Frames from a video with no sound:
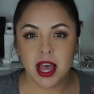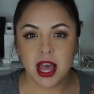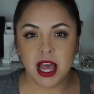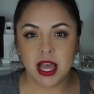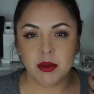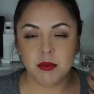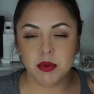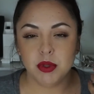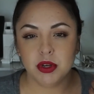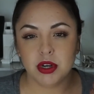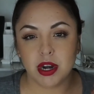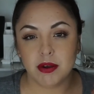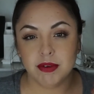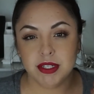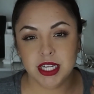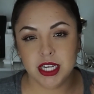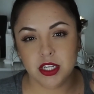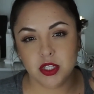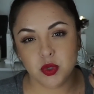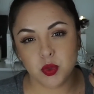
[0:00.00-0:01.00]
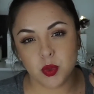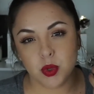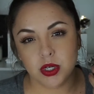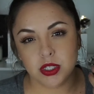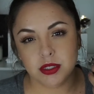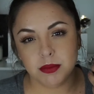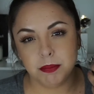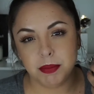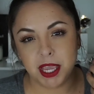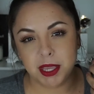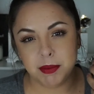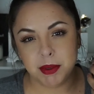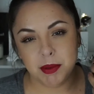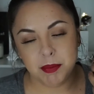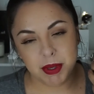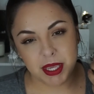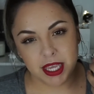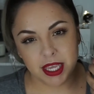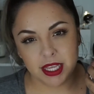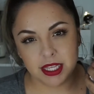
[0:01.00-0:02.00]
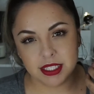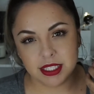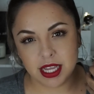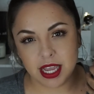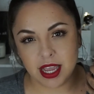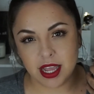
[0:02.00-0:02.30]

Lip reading: I will gravitate towards baby pinks